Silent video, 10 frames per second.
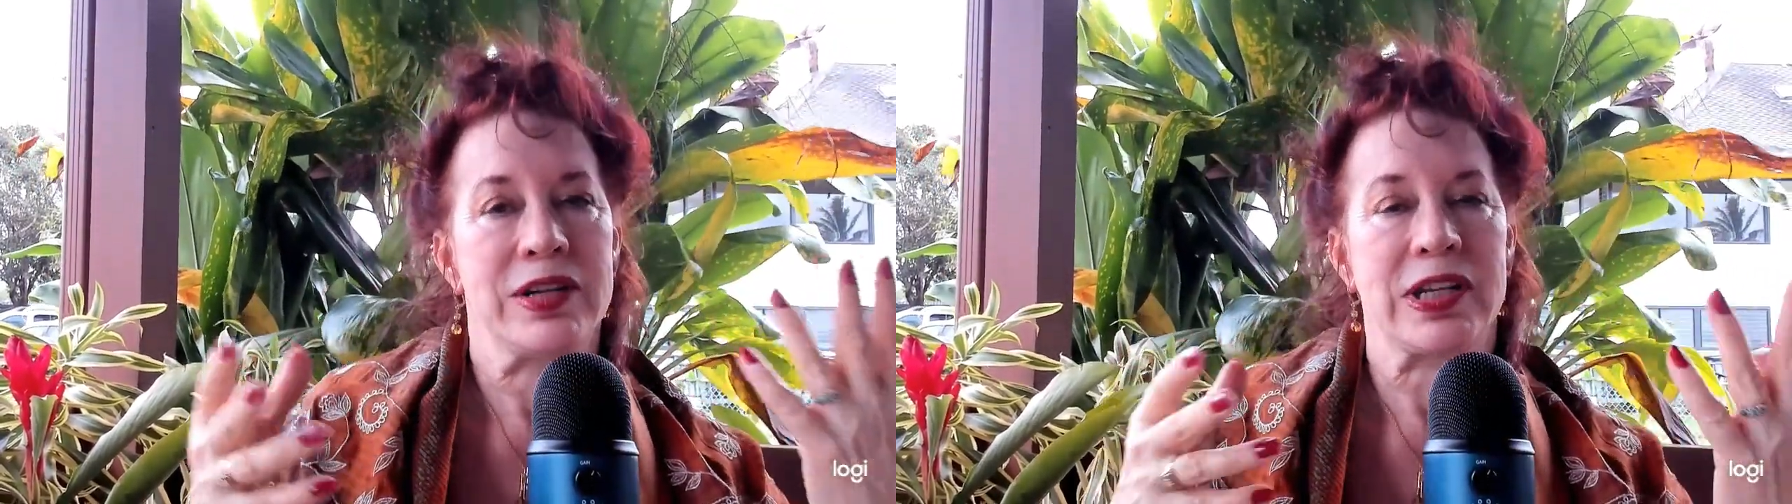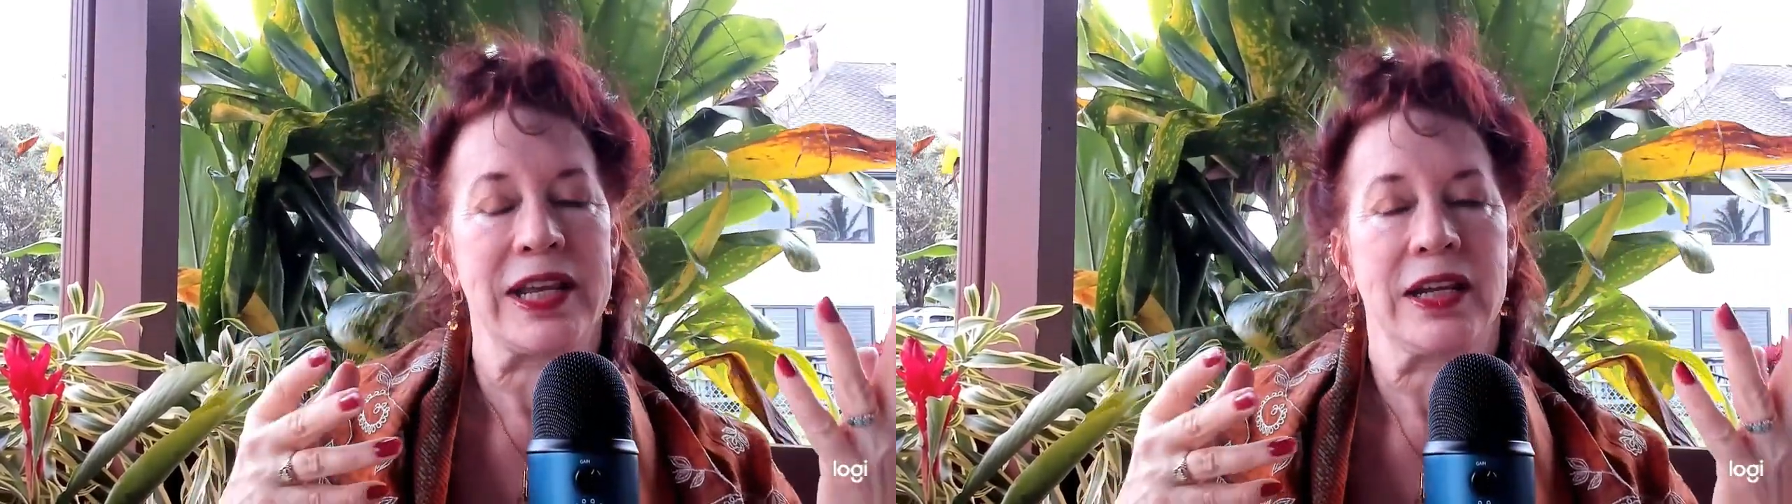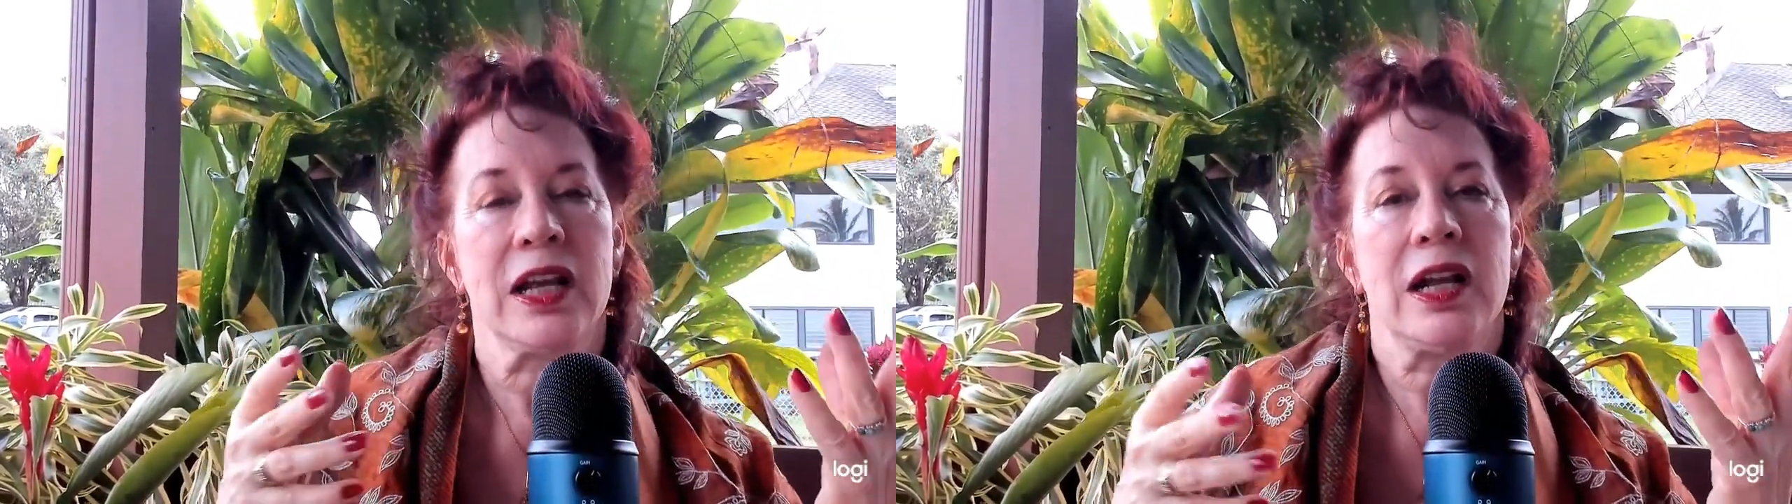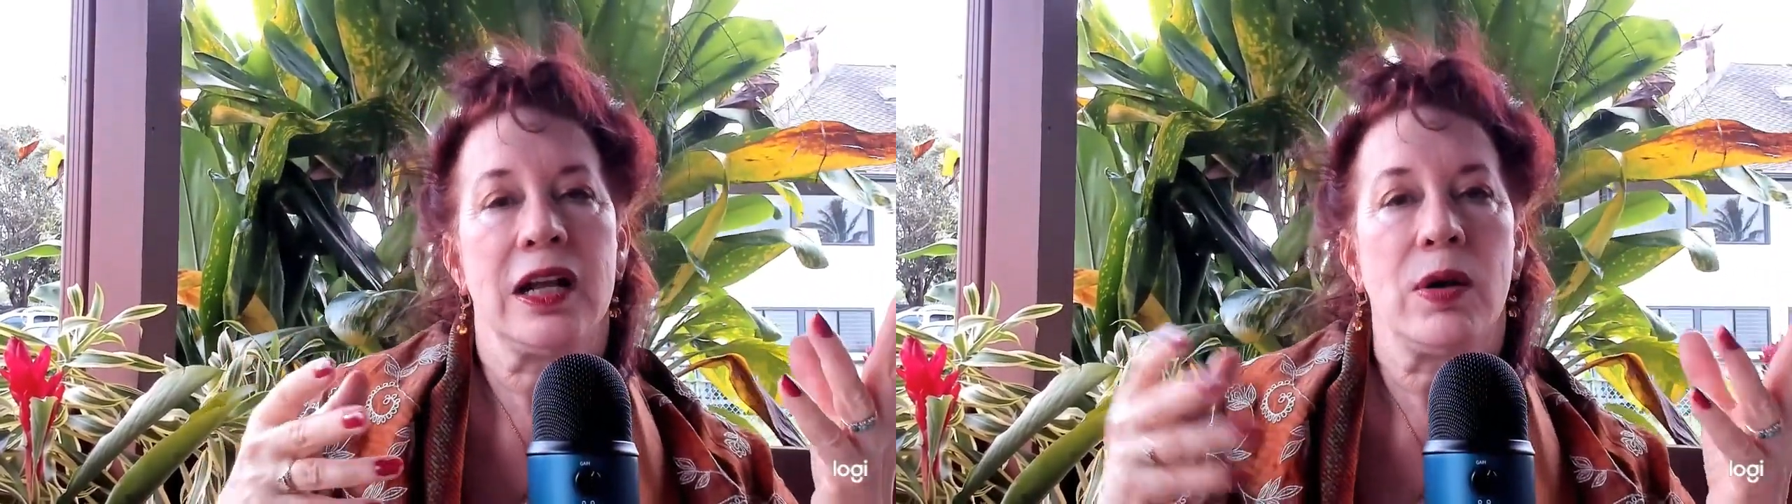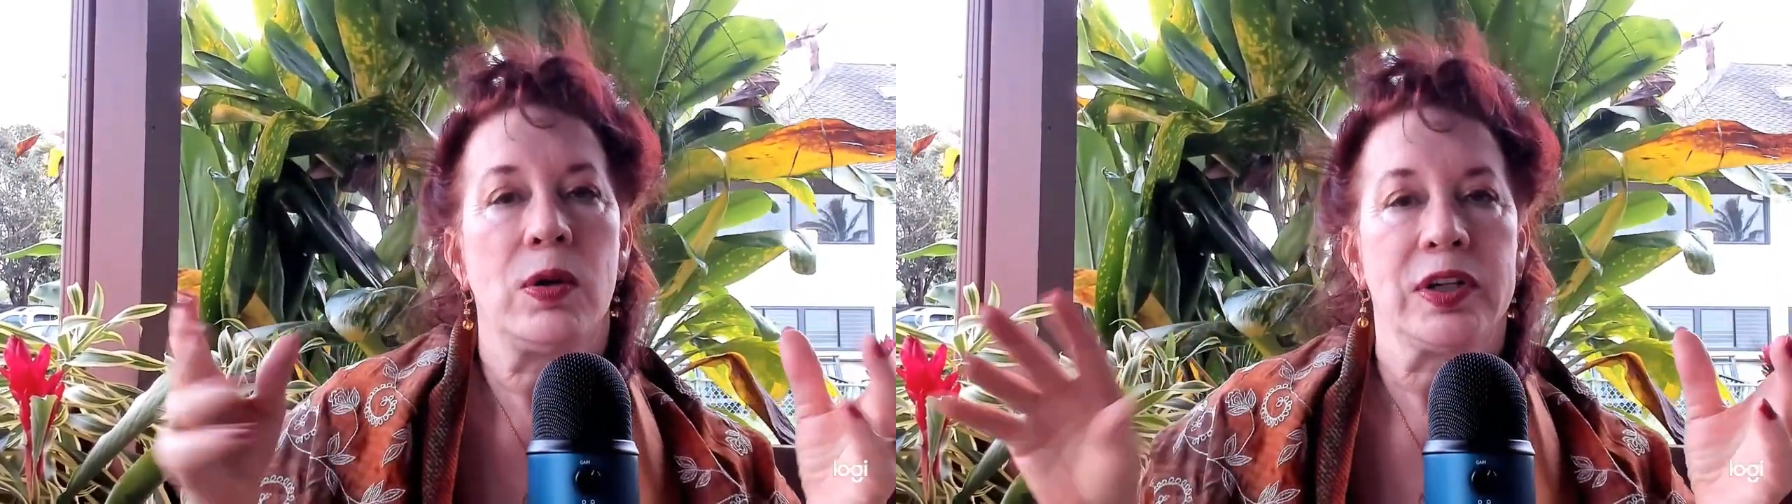It's like
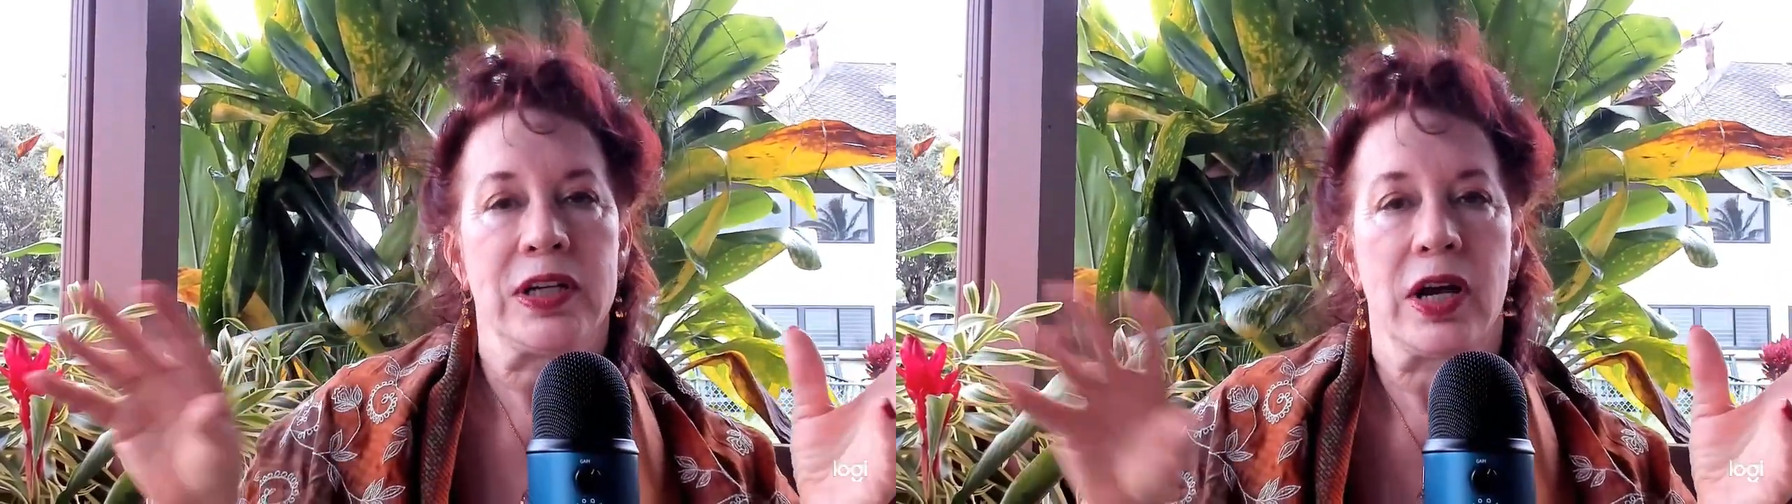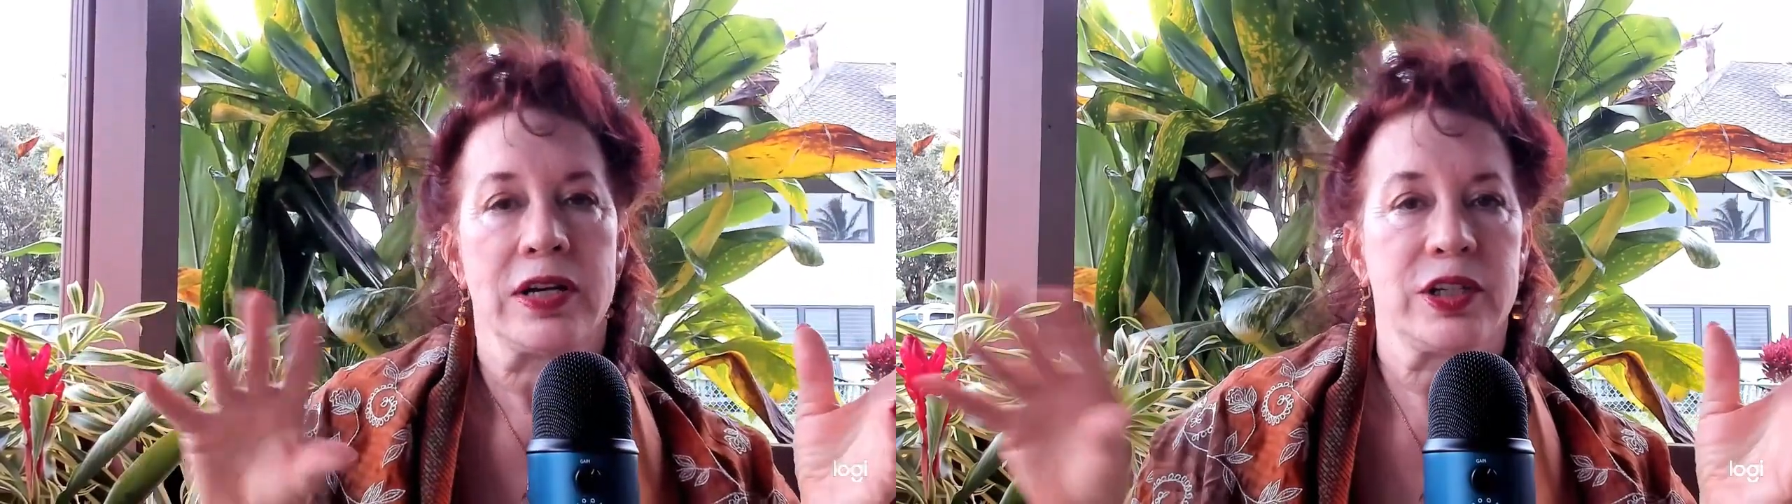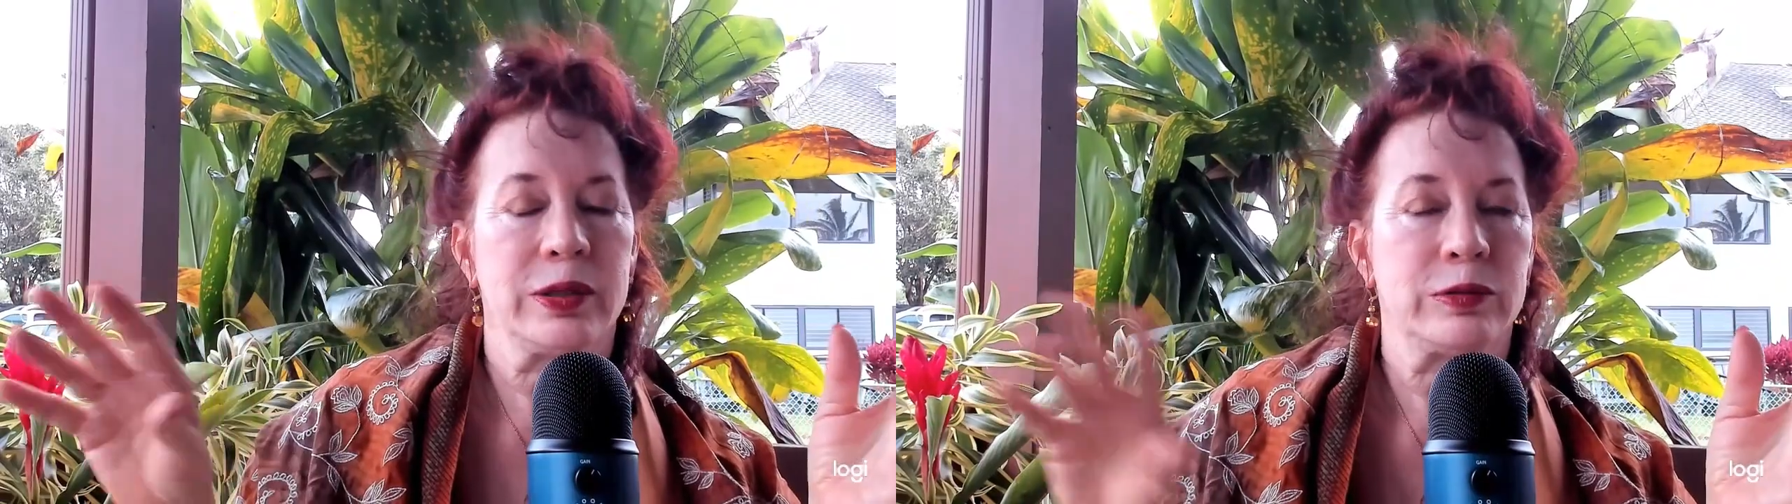holding on to the